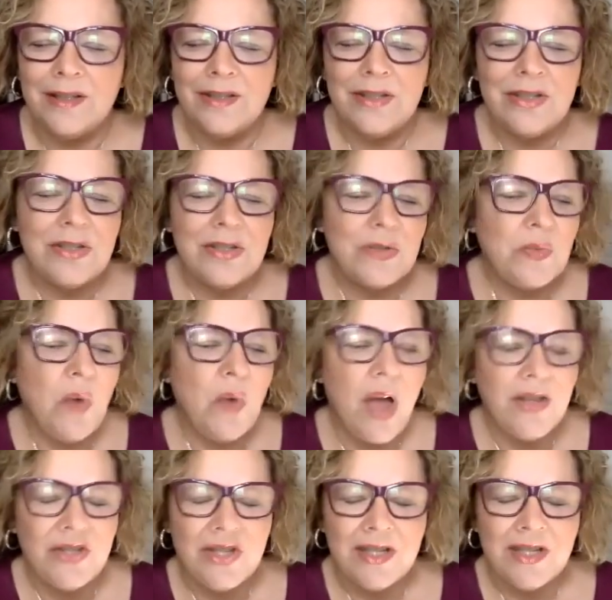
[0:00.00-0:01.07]
just
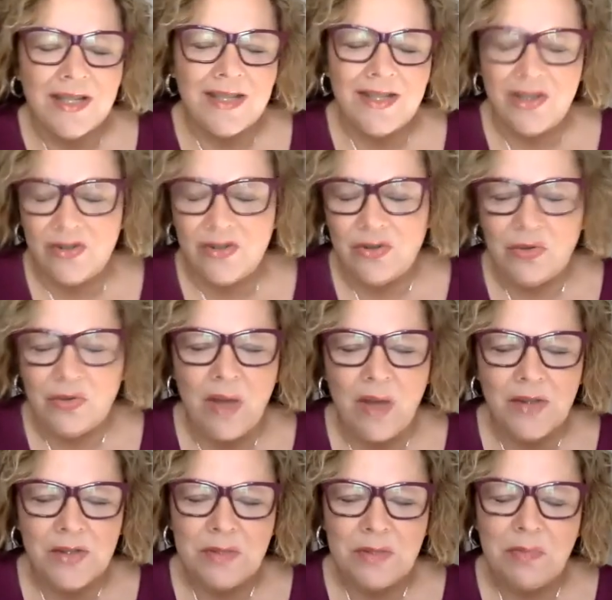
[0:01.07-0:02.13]
watch it, continue to
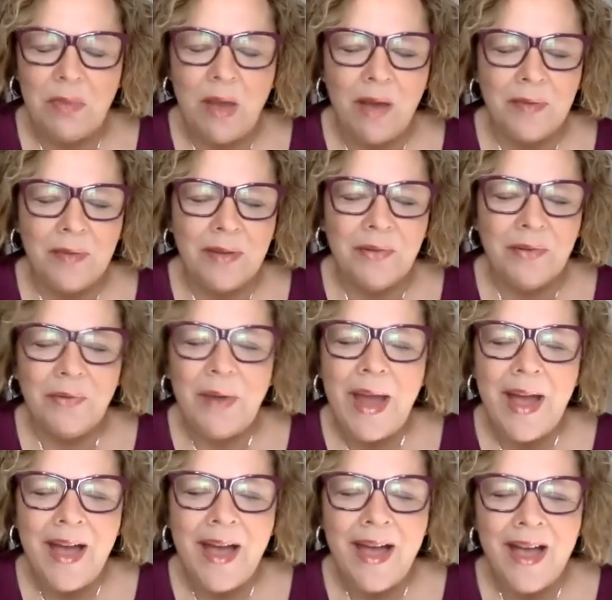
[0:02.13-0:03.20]
watch it bobbing
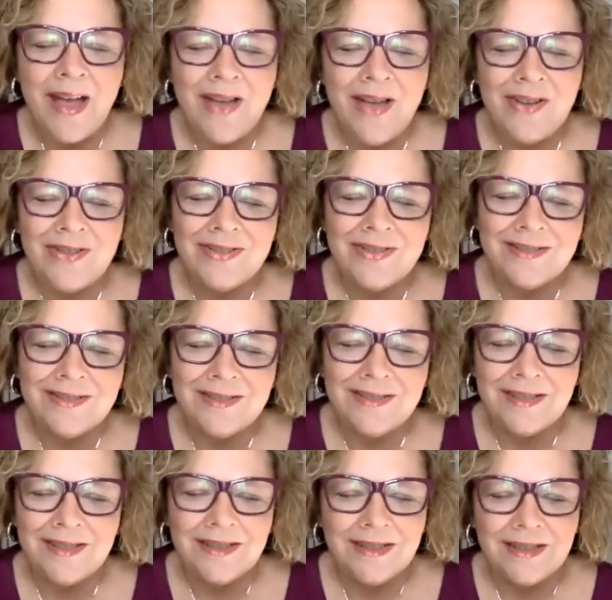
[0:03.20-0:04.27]
around?
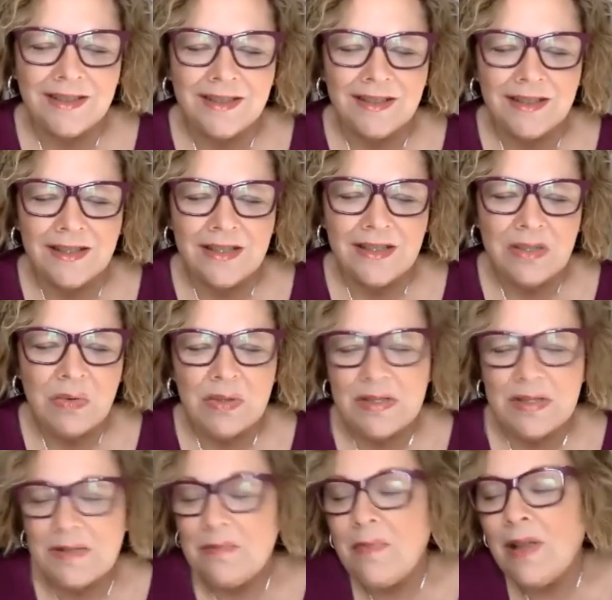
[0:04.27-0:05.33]
Do you want it
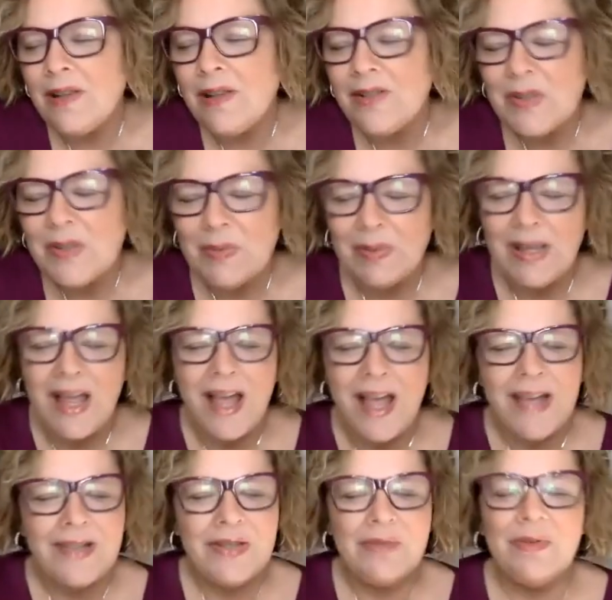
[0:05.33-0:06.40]
to multiply?
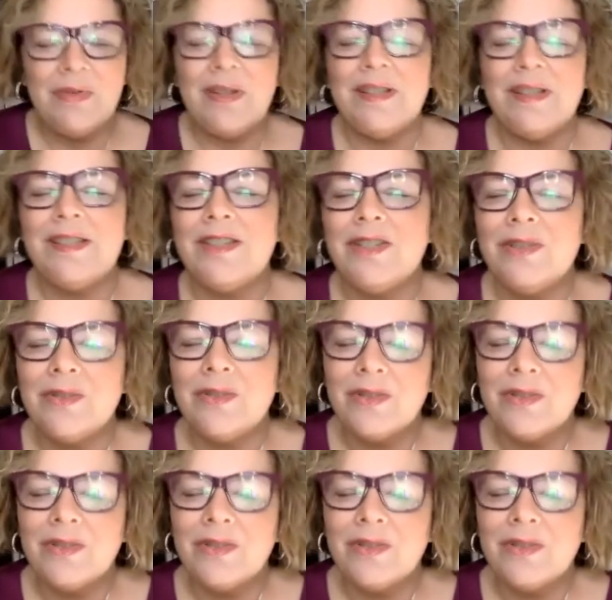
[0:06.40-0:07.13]
Do you want it to